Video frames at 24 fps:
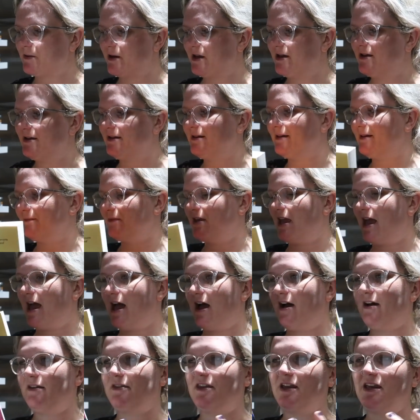But
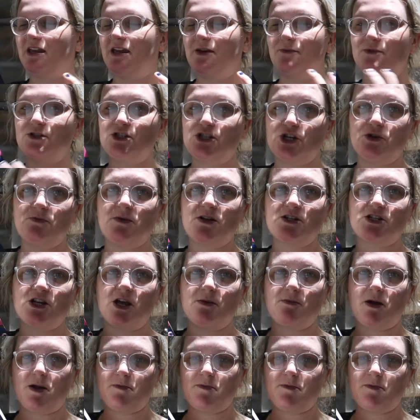yeah, I think it was too much like